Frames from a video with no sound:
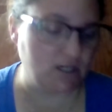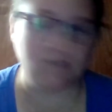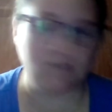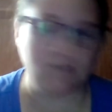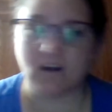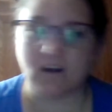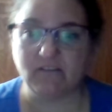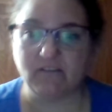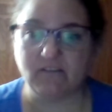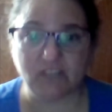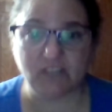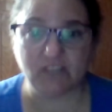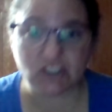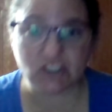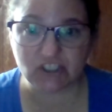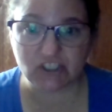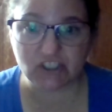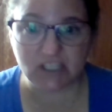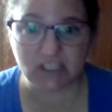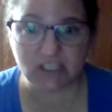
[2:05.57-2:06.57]
I'm not
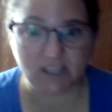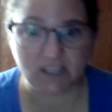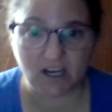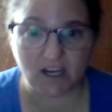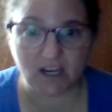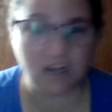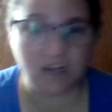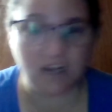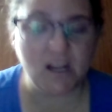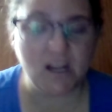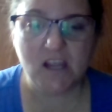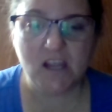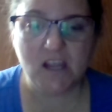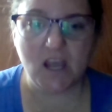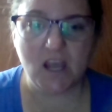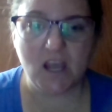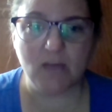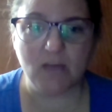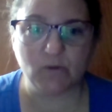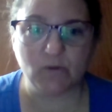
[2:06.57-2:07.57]
flushed it yet.
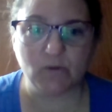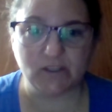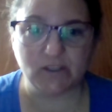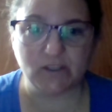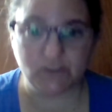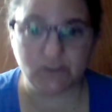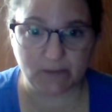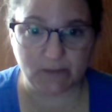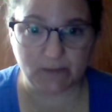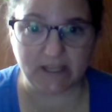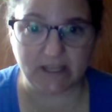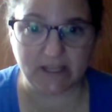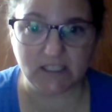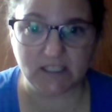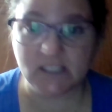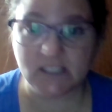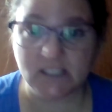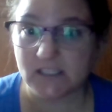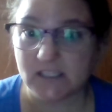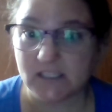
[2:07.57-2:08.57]
I'm going to wait
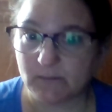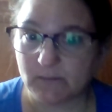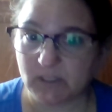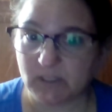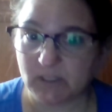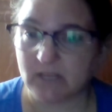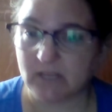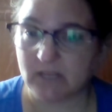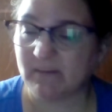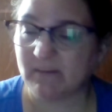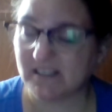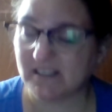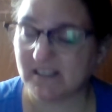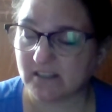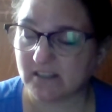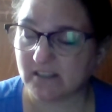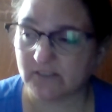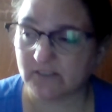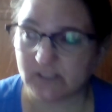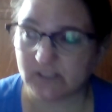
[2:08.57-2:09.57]
because I'm going to give
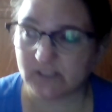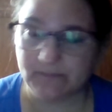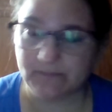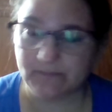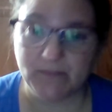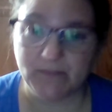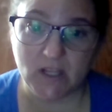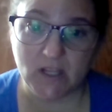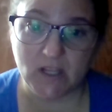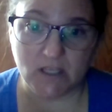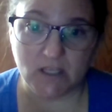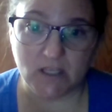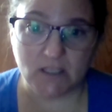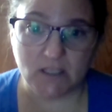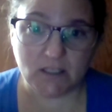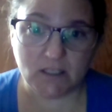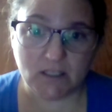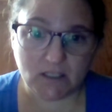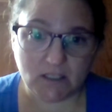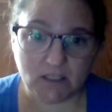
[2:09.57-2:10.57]
myself some
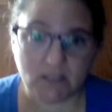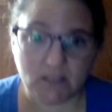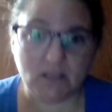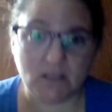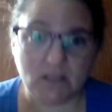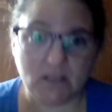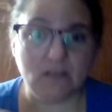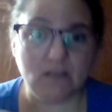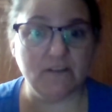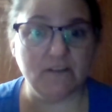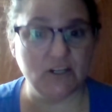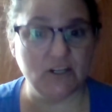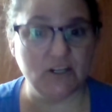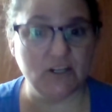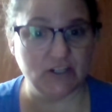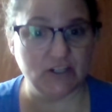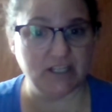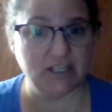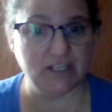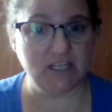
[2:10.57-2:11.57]

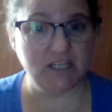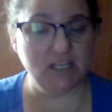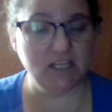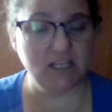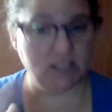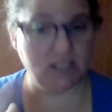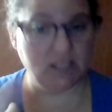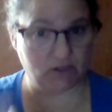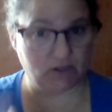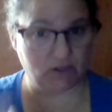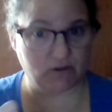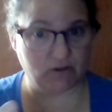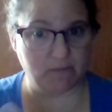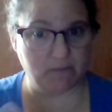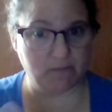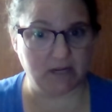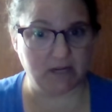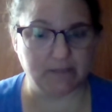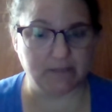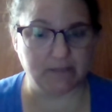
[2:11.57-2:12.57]
Finnegan here in a
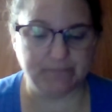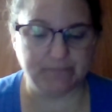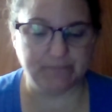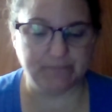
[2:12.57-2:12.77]
minute.